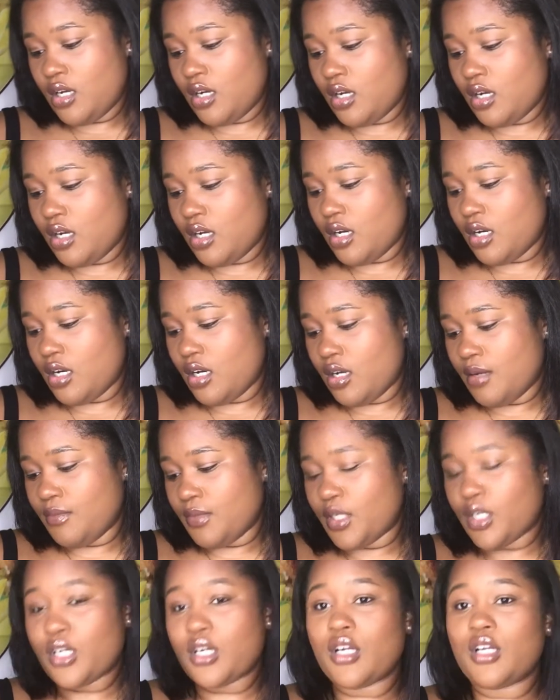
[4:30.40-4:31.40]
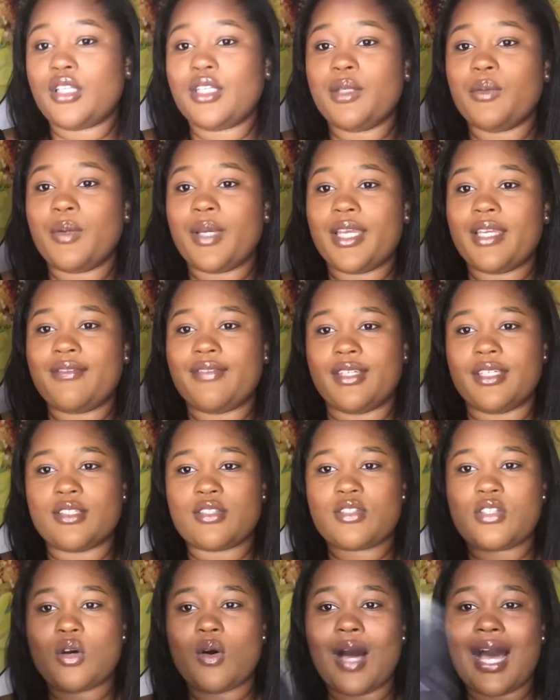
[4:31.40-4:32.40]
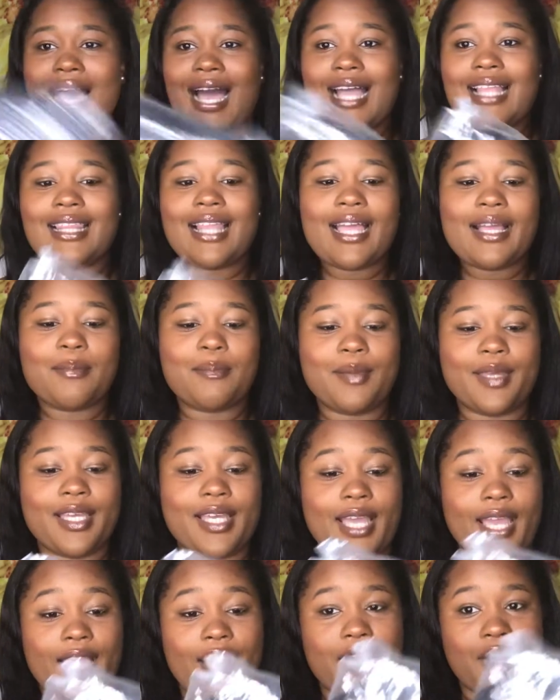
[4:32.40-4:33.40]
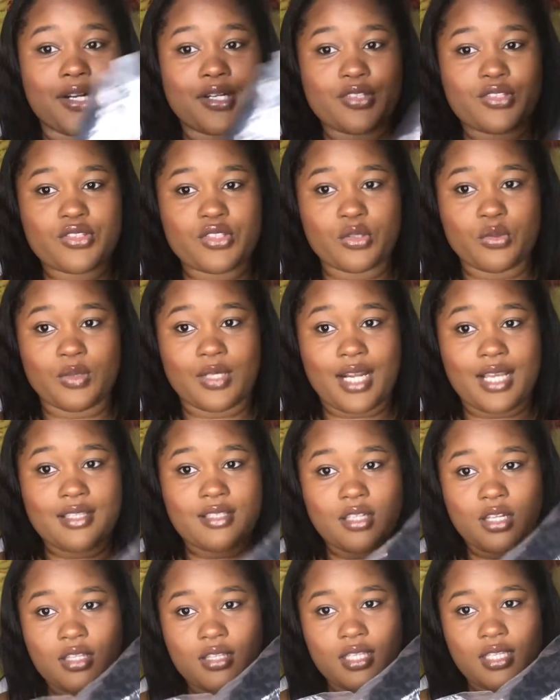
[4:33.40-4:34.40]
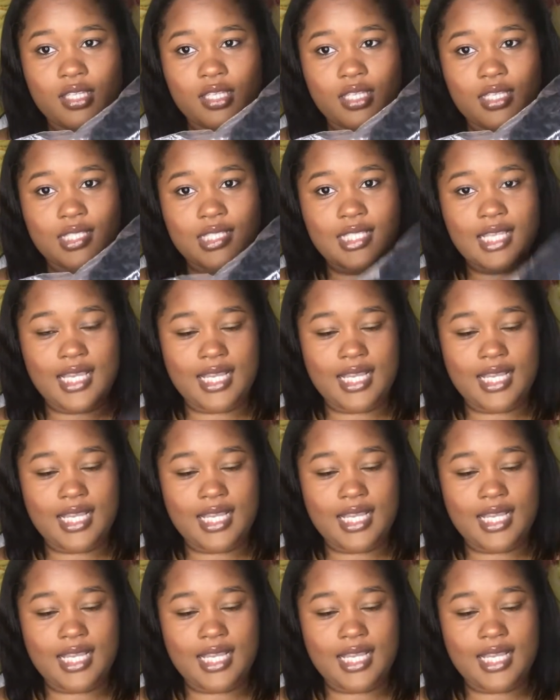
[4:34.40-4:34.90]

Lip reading: curly wavy. So I like big hair, so when I saw this,